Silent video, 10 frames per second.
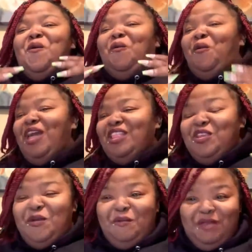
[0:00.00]
with
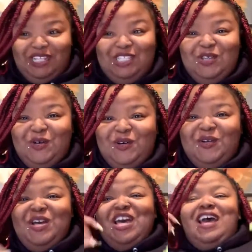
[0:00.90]
your
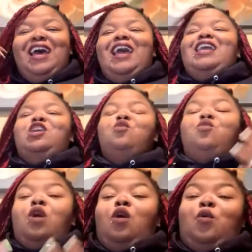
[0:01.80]
mental? You
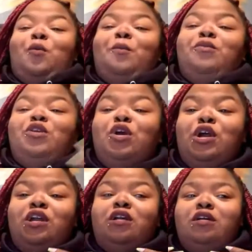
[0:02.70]
wrote
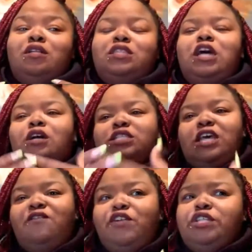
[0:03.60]
your thoughts
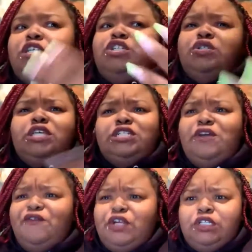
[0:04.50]
out first because you said
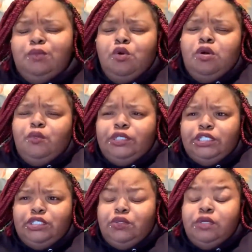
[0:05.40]
your first poem
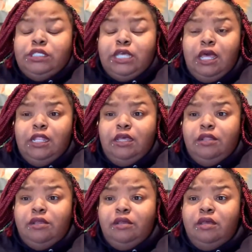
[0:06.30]
was a suicide letter,